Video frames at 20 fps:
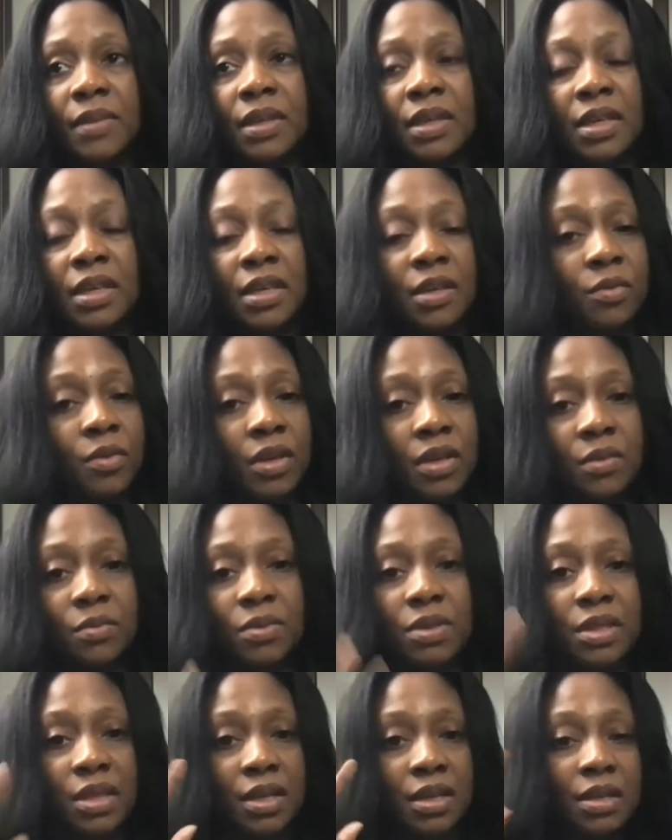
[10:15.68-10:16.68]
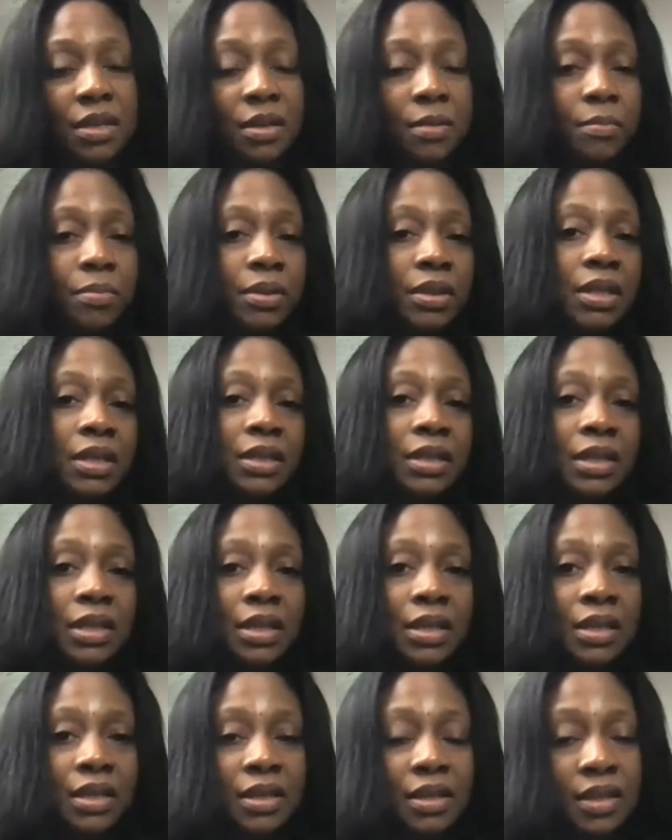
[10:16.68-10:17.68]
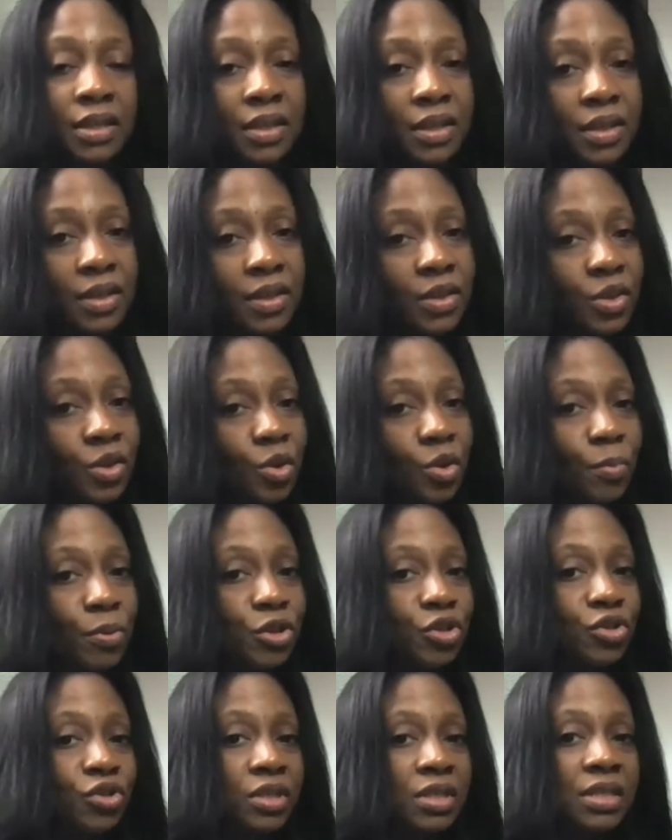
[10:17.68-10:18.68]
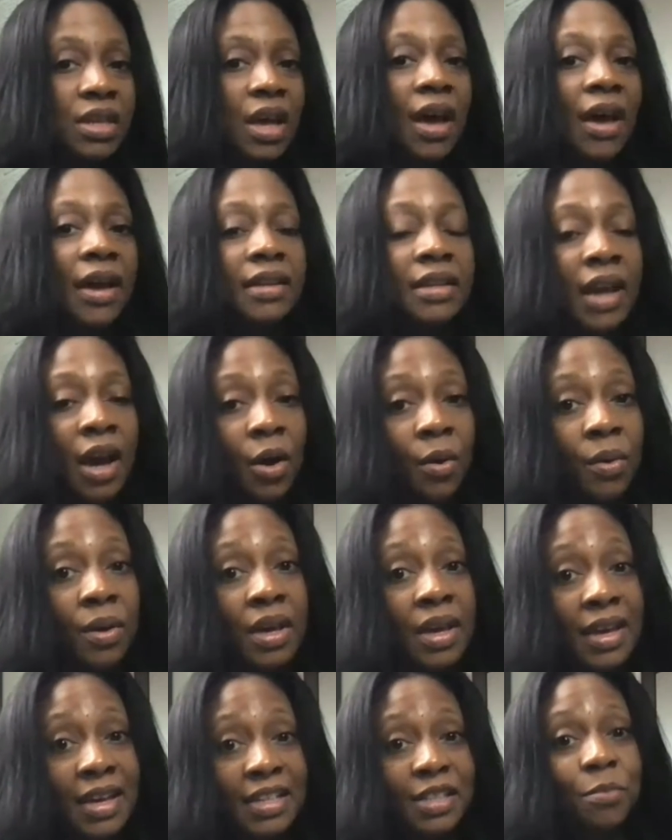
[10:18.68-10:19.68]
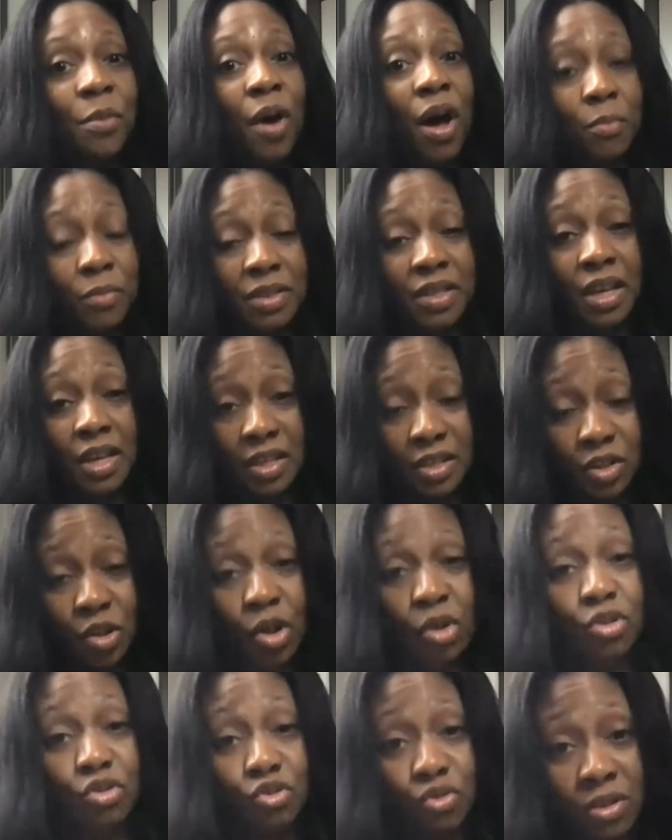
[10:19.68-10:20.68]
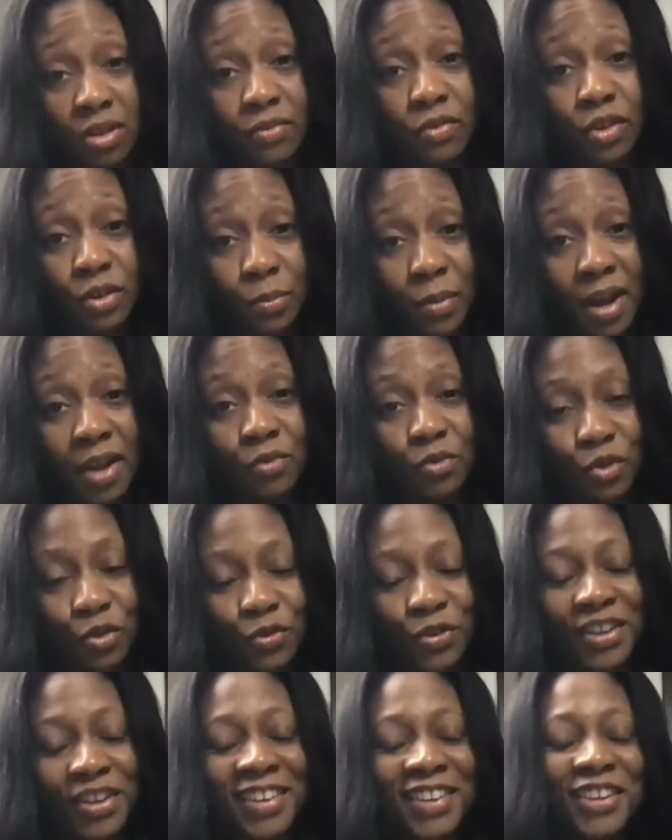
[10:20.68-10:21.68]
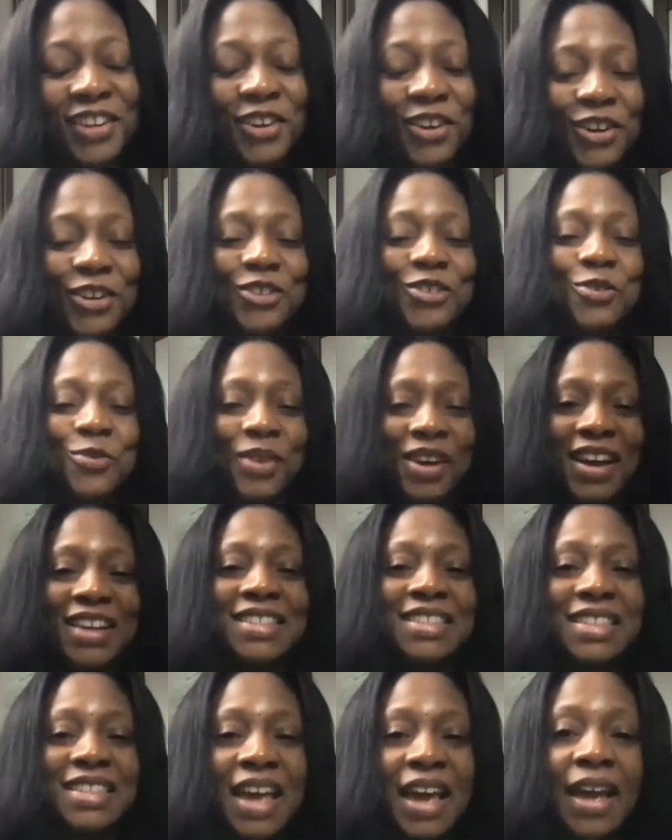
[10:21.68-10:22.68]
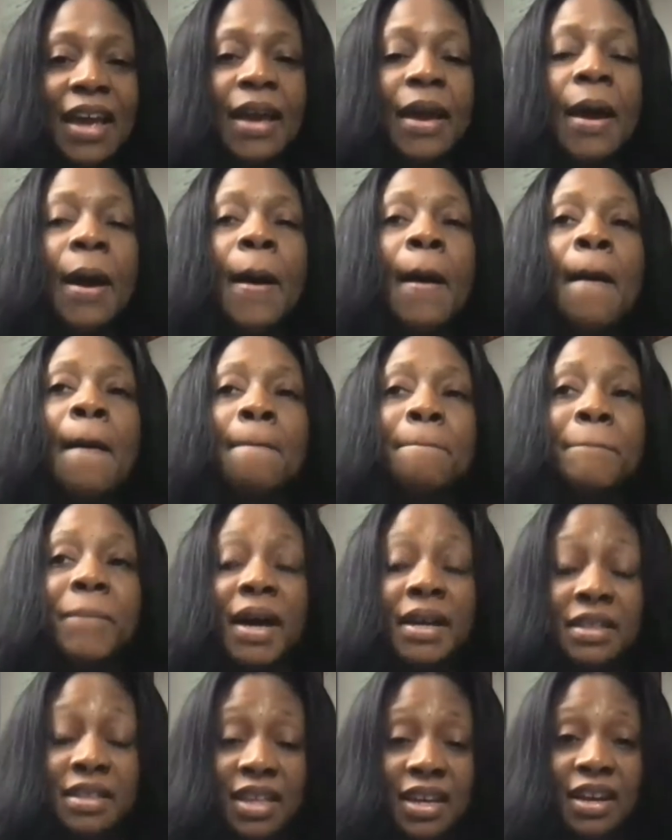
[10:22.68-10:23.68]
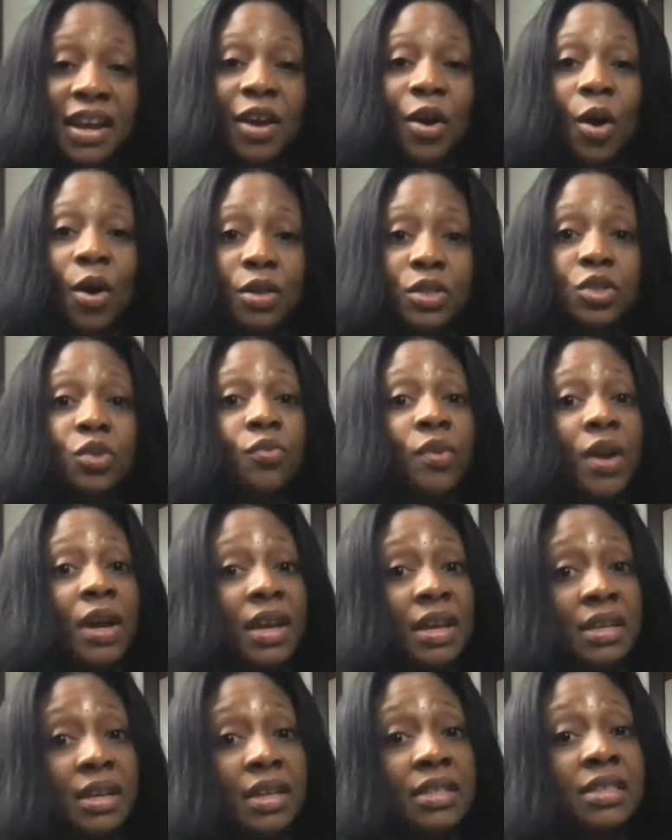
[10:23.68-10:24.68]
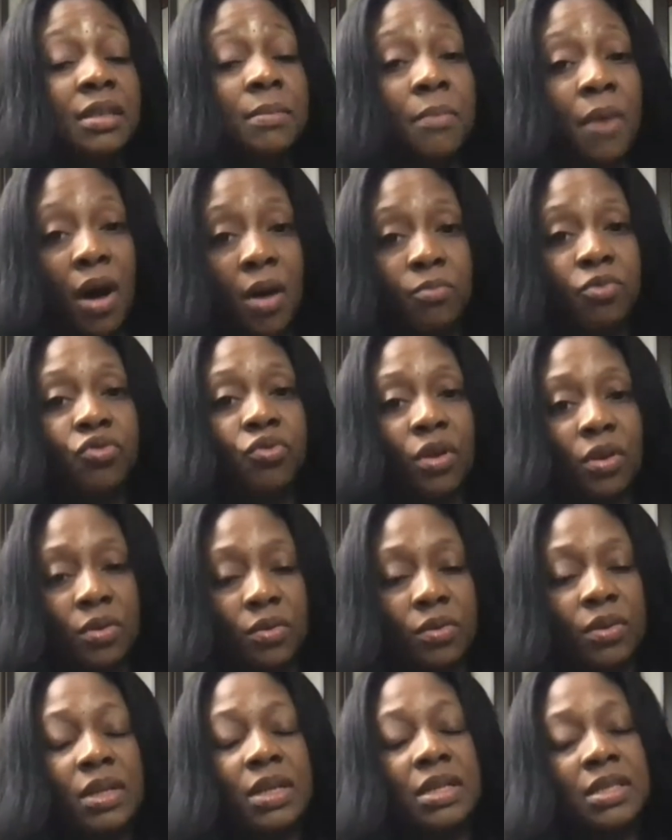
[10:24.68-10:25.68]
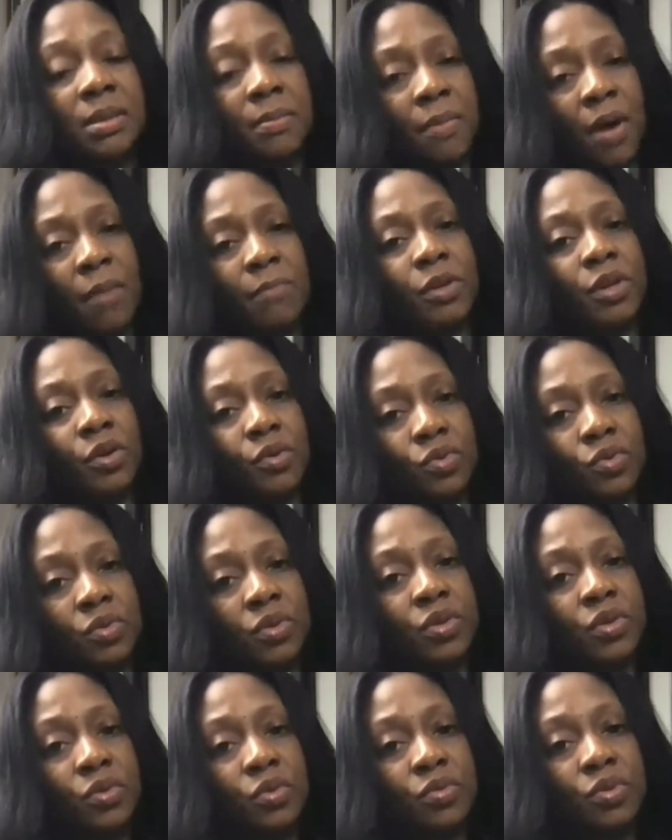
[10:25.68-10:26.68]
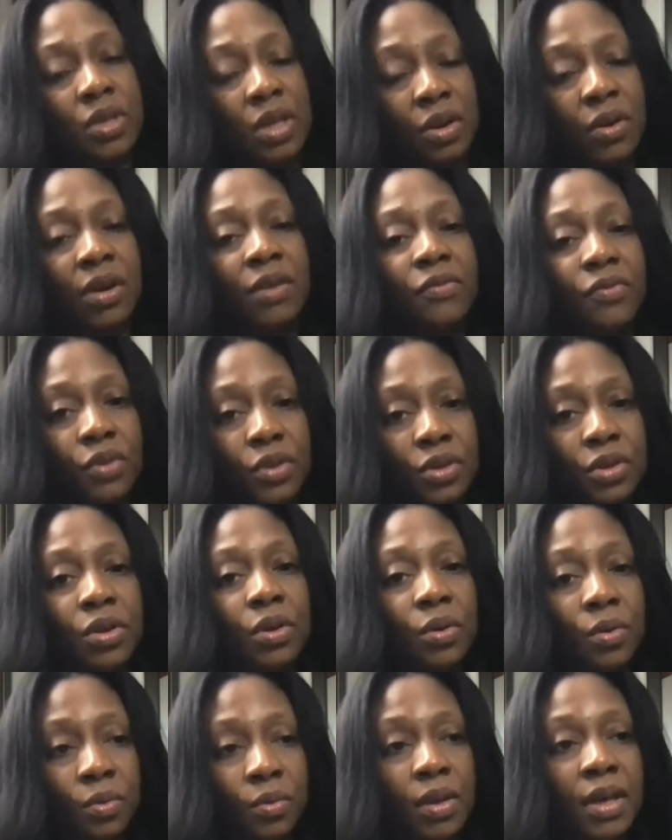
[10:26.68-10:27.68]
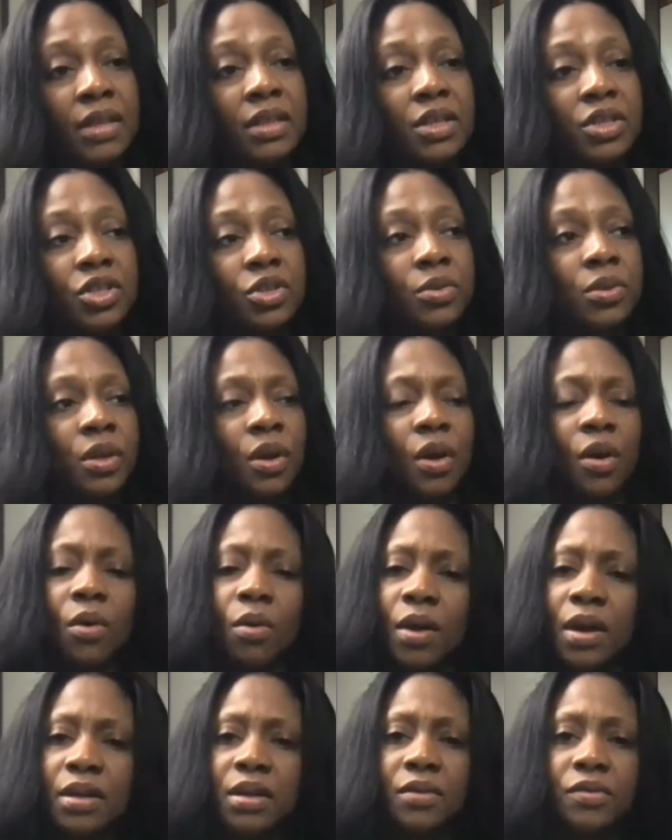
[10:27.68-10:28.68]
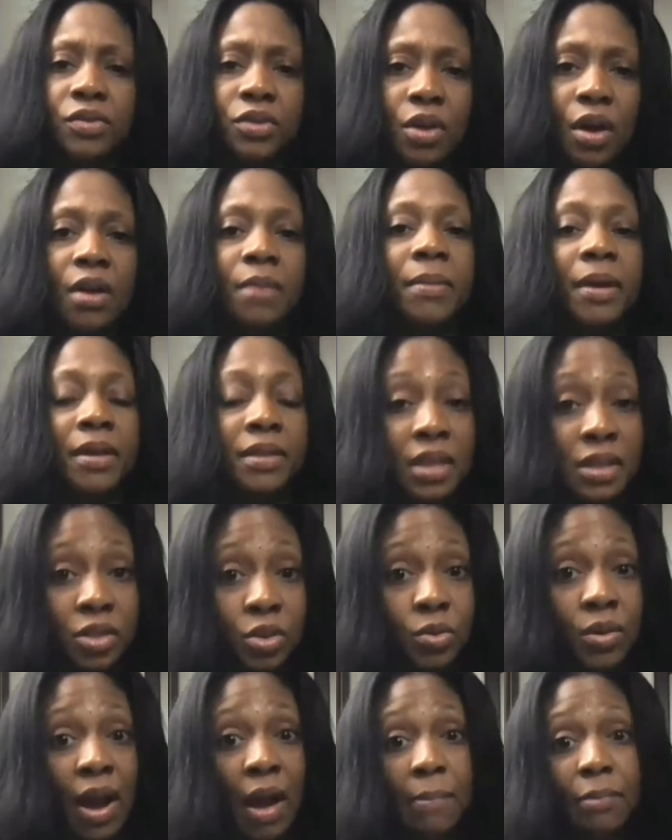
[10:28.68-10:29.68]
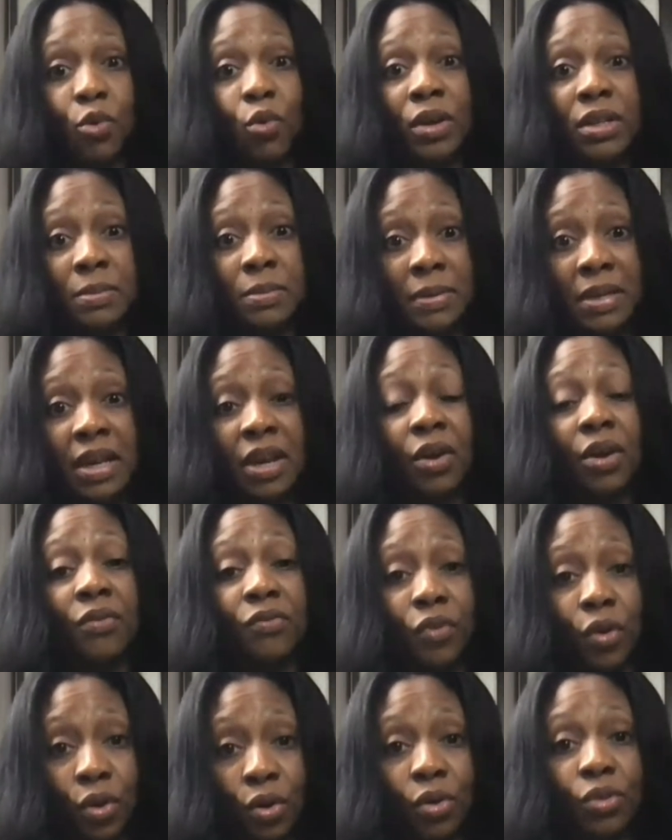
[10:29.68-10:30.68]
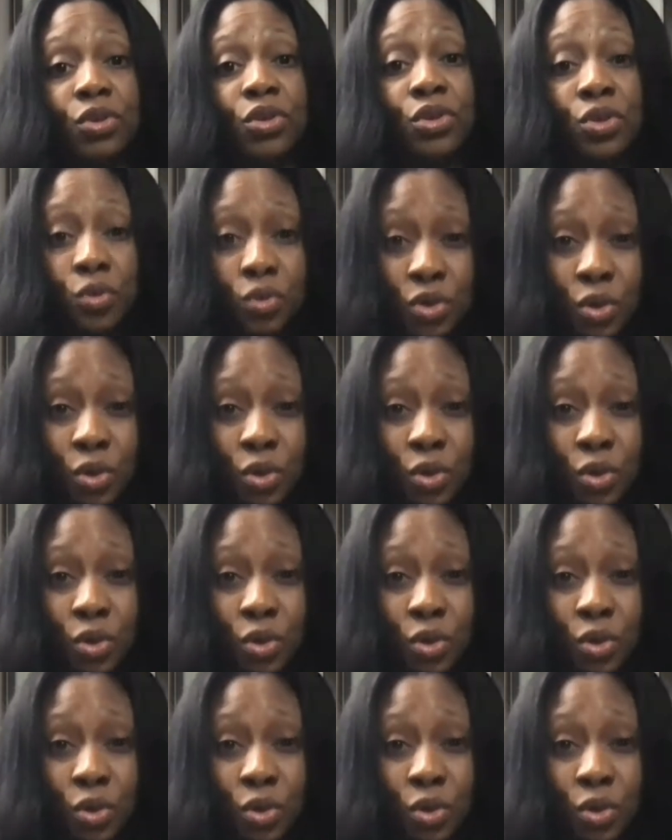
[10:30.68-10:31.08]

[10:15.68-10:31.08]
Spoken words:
He was like completely, pushed aside. Now, his mom was like, as long as you live under my roof, you're going to do what I say. But then I also recognized the mom struggled. And I said, Mom, who's caring for you? And then she was like, oh, I never thought about that. So now I'm going to be caring for her too.